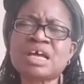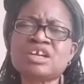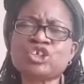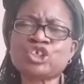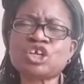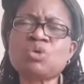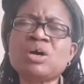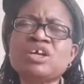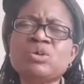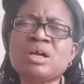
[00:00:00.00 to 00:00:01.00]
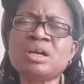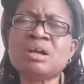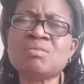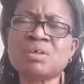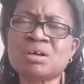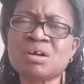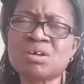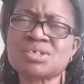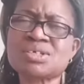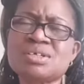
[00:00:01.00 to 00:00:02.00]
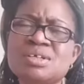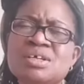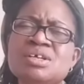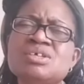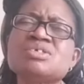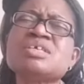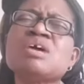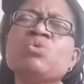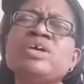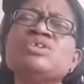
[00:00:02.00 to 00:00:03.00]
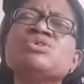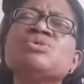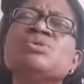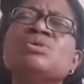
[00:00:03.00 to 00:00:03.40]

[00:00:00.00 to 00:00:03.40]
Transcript: and shower your love on us so that we too